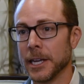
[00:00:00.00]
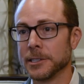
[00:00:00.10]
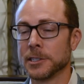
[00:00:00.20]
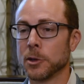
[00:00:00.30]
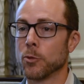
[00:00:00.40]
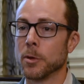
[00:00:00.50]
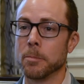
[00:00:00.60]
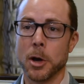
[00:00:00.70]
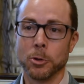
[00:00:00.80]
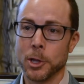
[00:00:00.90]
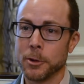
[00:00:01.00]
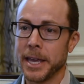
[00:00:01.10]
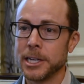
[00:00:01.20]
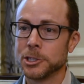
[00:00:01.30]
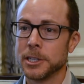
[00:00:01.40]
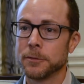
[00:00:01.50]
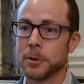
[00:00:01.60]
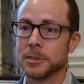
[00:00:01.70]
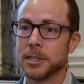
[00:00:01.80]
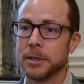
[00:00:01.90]
Is this a remote location
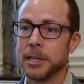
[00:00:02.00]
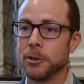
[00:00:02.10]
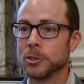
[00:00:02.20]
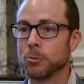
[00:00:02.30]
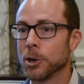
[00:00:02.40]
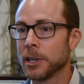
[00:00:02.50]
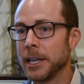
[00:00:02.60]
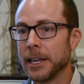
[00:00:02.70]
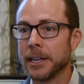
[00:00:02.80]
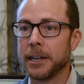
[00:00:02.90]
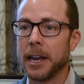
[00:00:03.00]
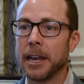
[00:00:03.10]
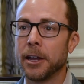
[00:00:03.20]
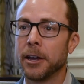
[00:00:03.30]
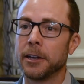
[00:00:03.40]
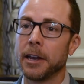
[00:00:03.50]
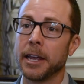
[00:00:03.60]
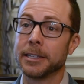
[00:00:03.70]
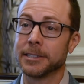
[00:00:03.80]
from somebody who's working in a